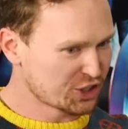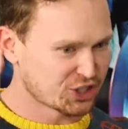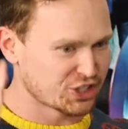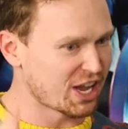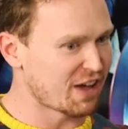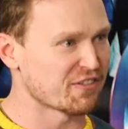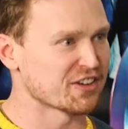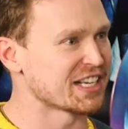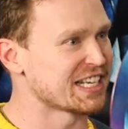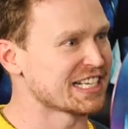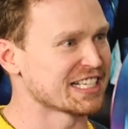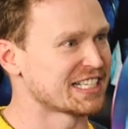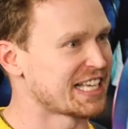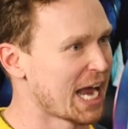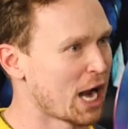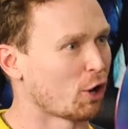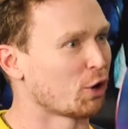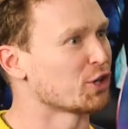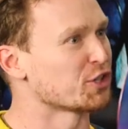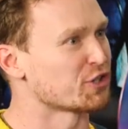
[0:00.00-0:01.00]
70s
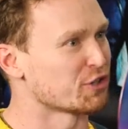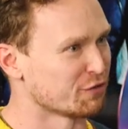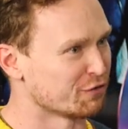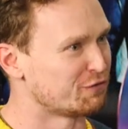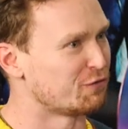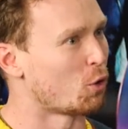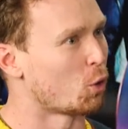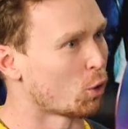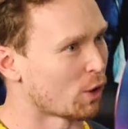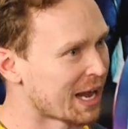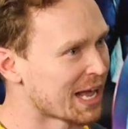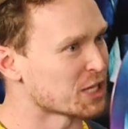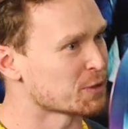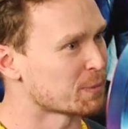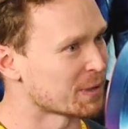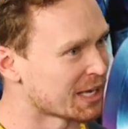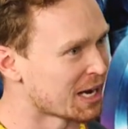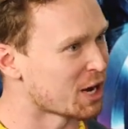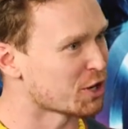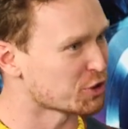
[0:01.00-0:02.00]
Harrison Ford
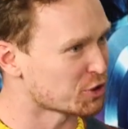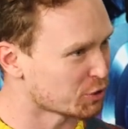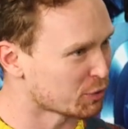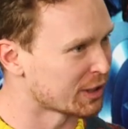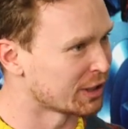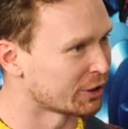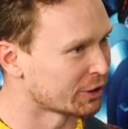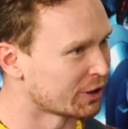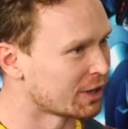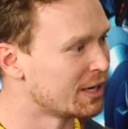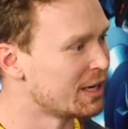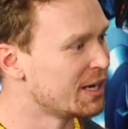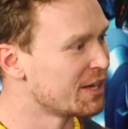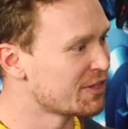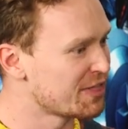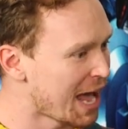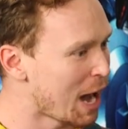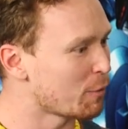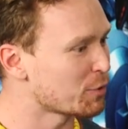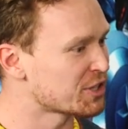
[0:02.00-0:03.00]
espionage thriller. Mm.
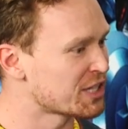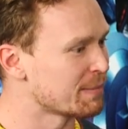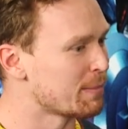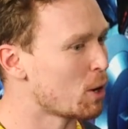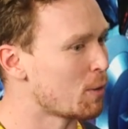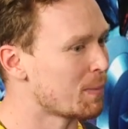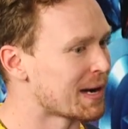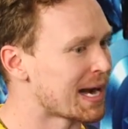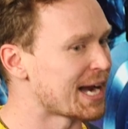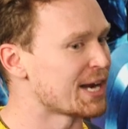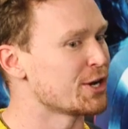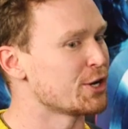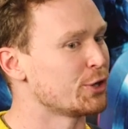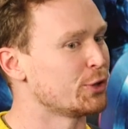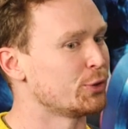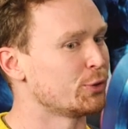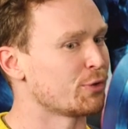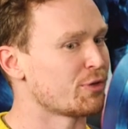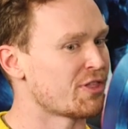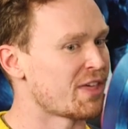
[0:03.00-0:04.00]
That was the moment I
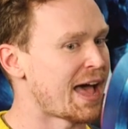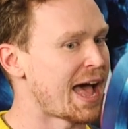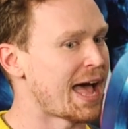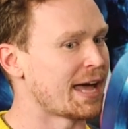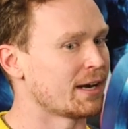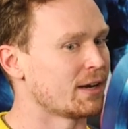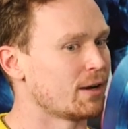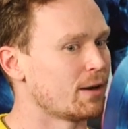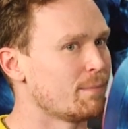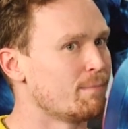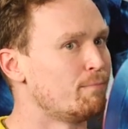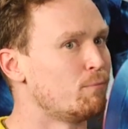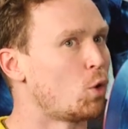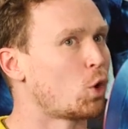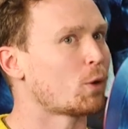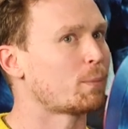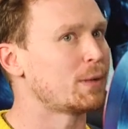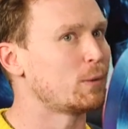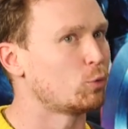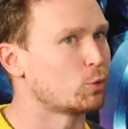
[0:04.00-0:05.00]
knew that
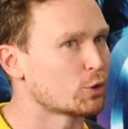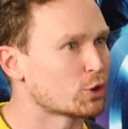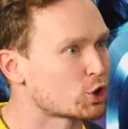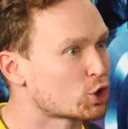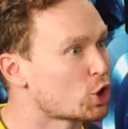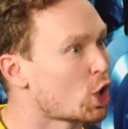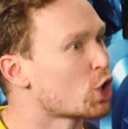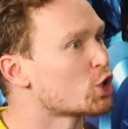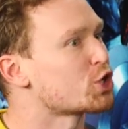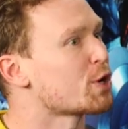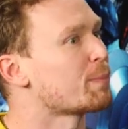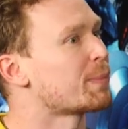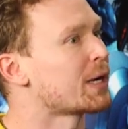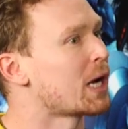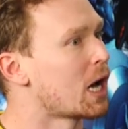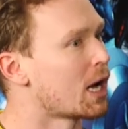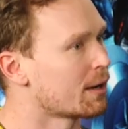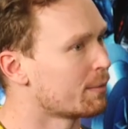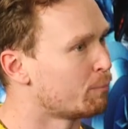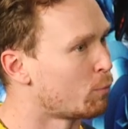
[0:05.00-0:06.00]
more people would start jumping
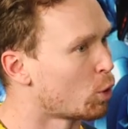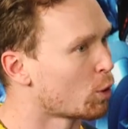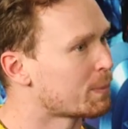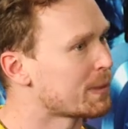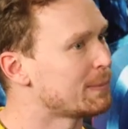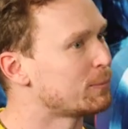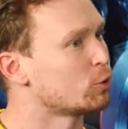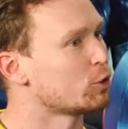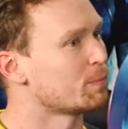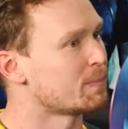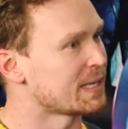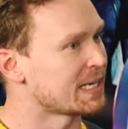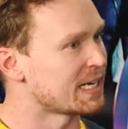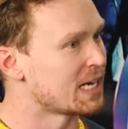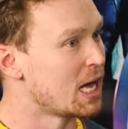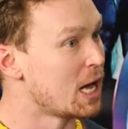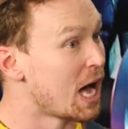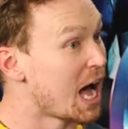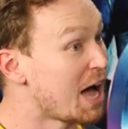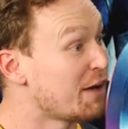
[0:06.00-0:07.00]
on. More people would
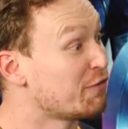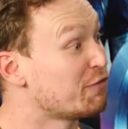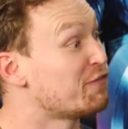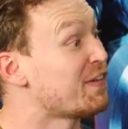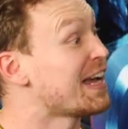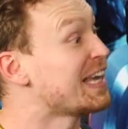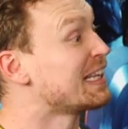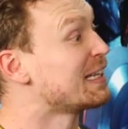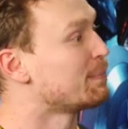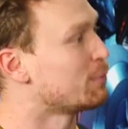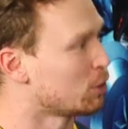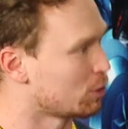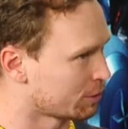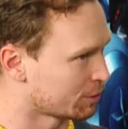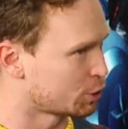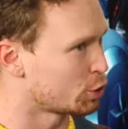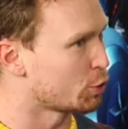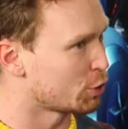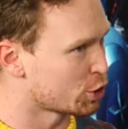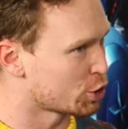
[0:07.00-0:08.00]
be available
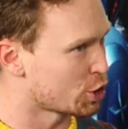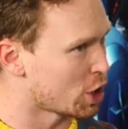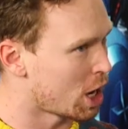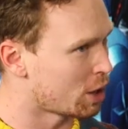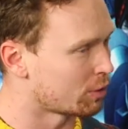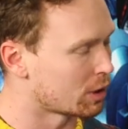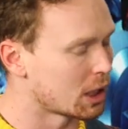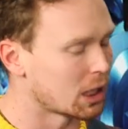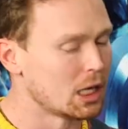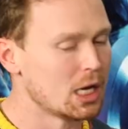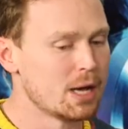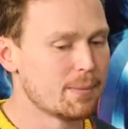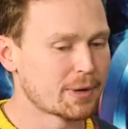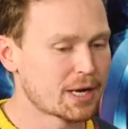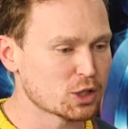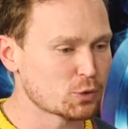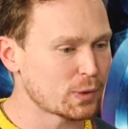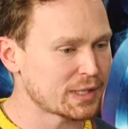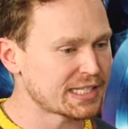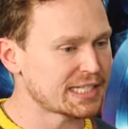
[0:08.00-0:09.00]
to the genre
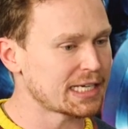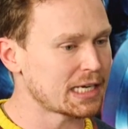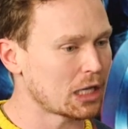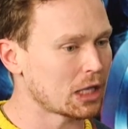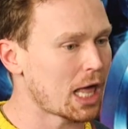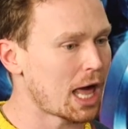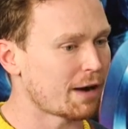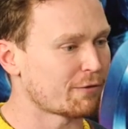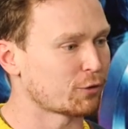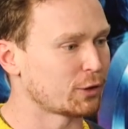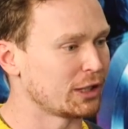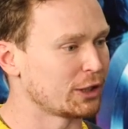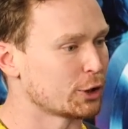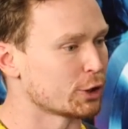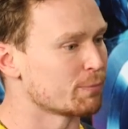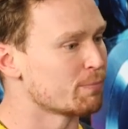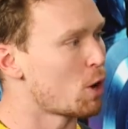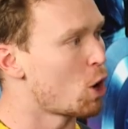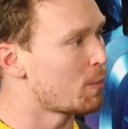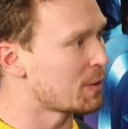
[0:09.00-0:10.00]
because we'd seen a lot of really
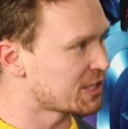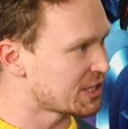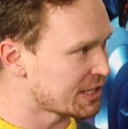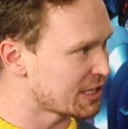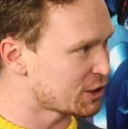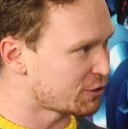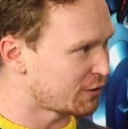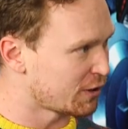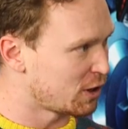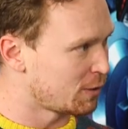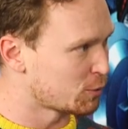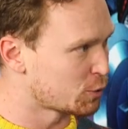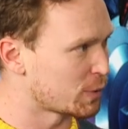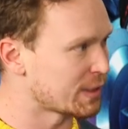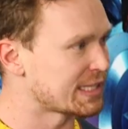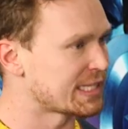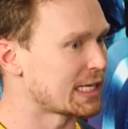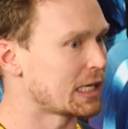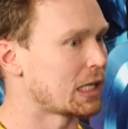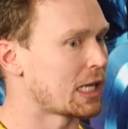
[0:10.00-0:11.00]
good moments in these films.
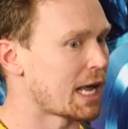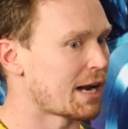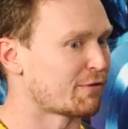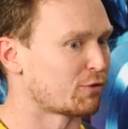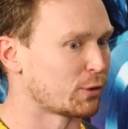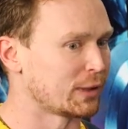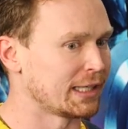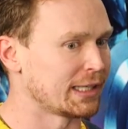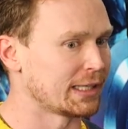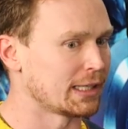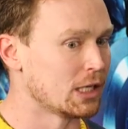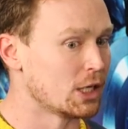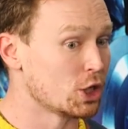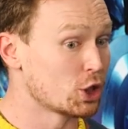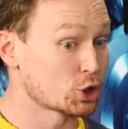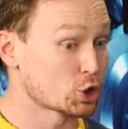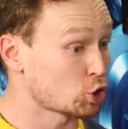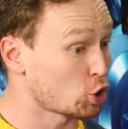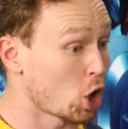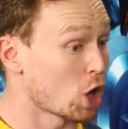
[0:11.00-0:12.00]
We'd seen a lot of really
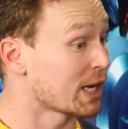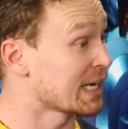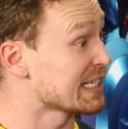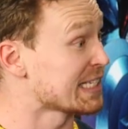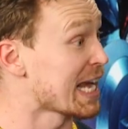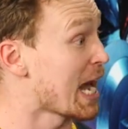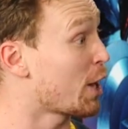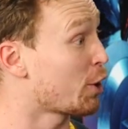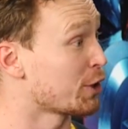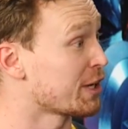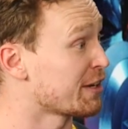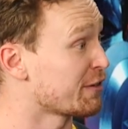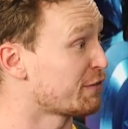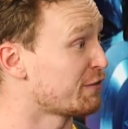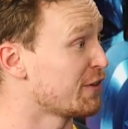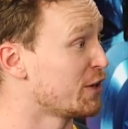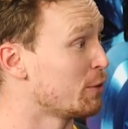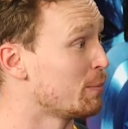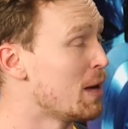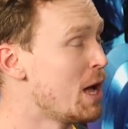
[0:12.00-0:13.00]
strong integrity of
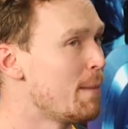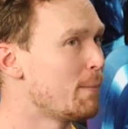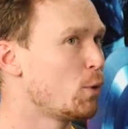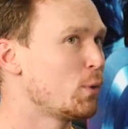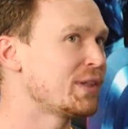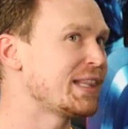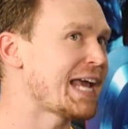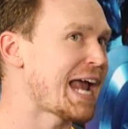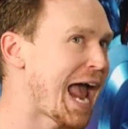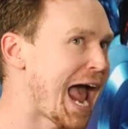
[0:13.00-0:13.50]
film, but when they